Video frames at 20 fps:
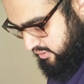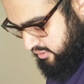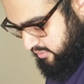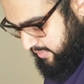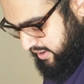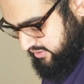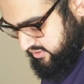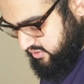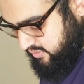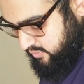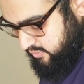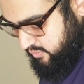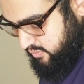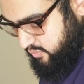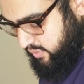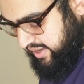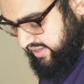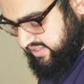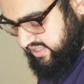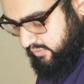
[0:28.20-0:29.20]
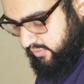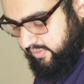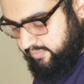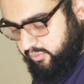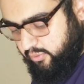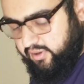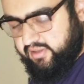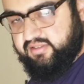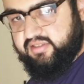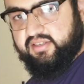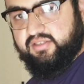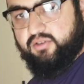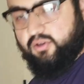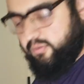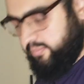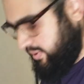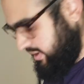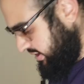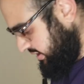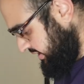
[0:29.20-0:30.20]
the amount of weights that we put into this
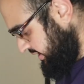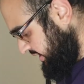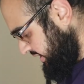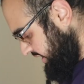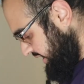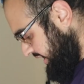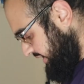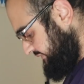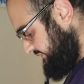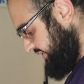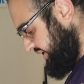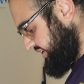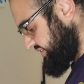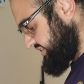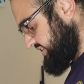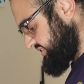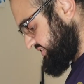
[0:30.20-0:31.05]
cup here, affects